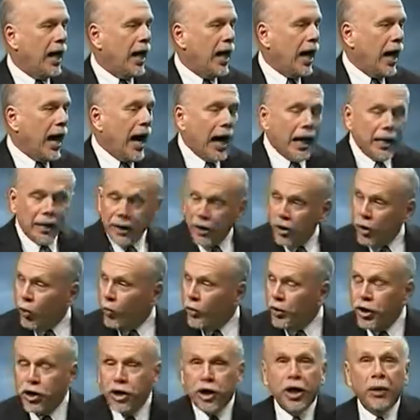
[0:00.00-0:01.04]
I didn't know what
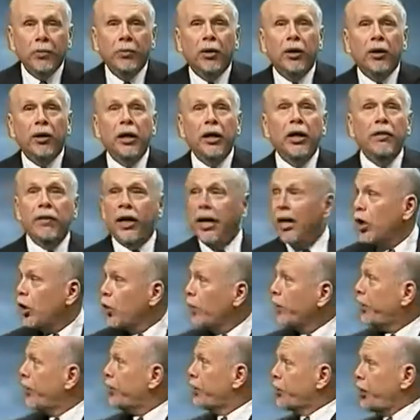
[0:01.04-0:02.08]
she believed. I didn't know
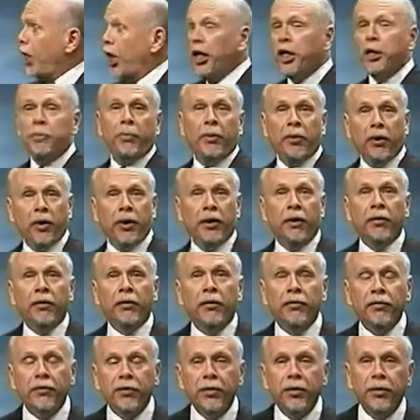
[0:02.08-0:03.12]
what this church
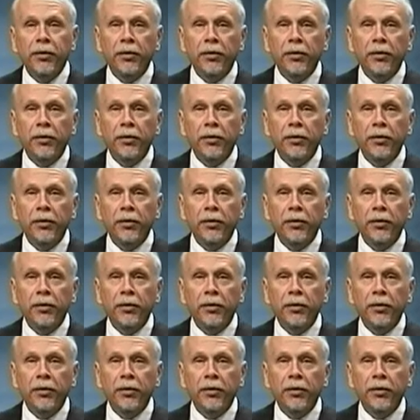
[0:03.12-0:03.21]
believed.